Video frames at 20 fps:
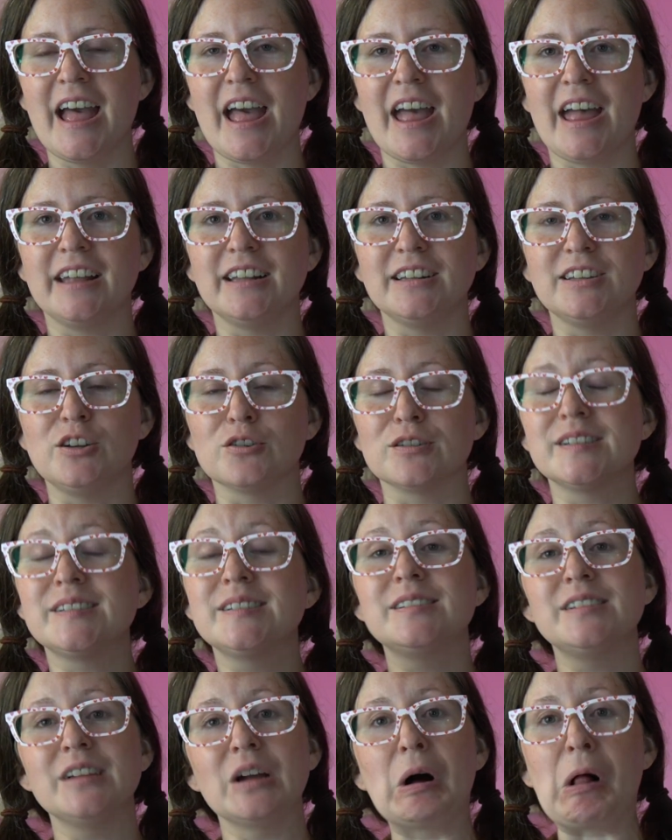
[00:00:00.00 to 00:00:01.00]
and you're
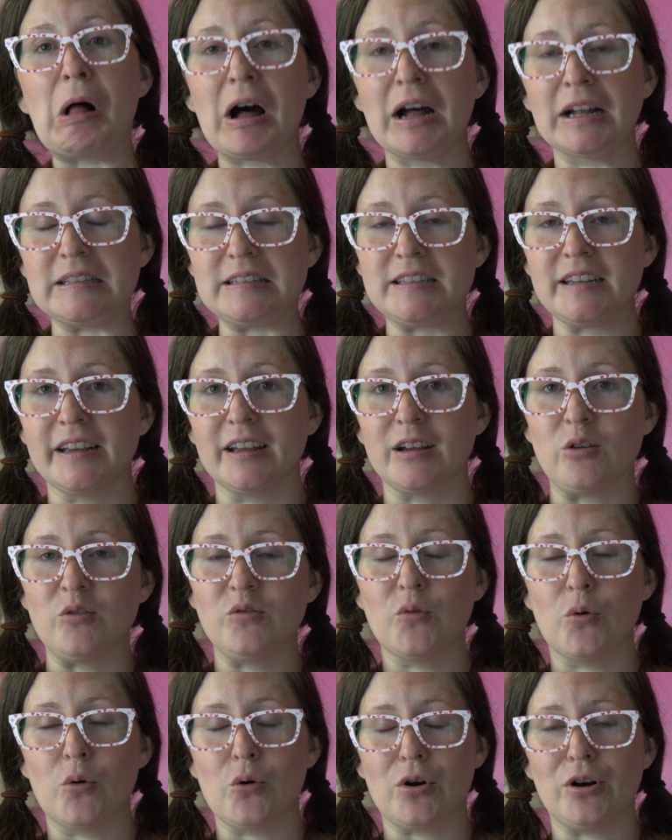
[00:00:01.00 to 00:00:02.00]
still hunting
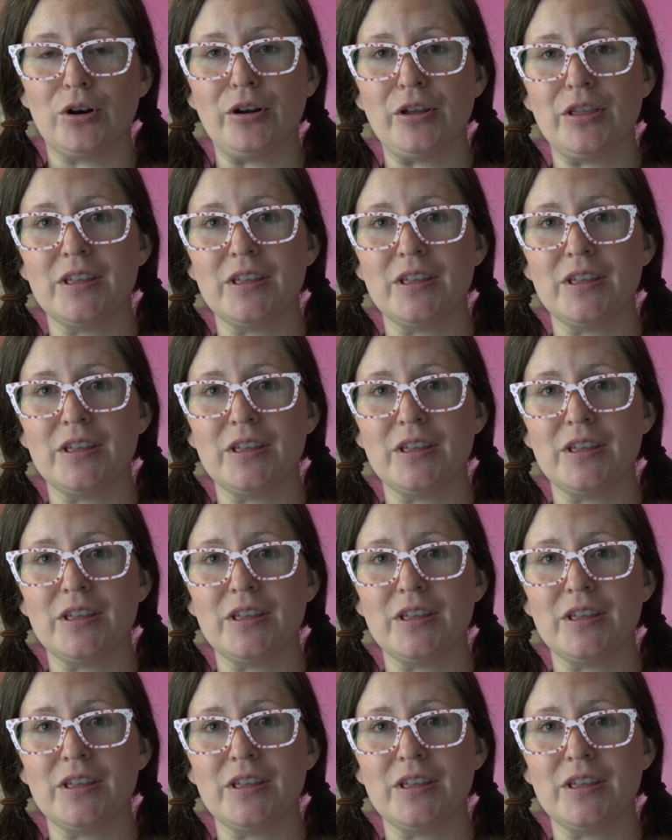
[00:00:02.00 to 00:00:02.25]
for